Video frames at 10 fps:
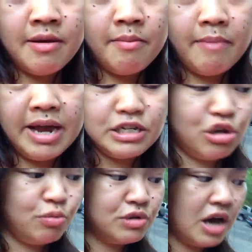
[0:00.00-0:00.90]
my
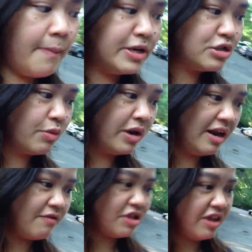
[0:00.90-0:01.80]
tube top. I just wanted
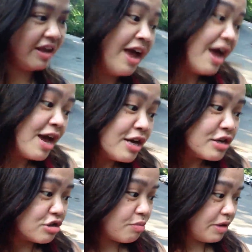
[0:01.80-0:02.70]
everything
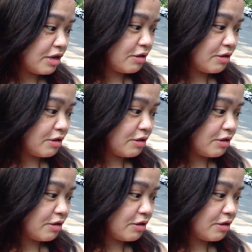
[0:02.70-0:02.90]
to be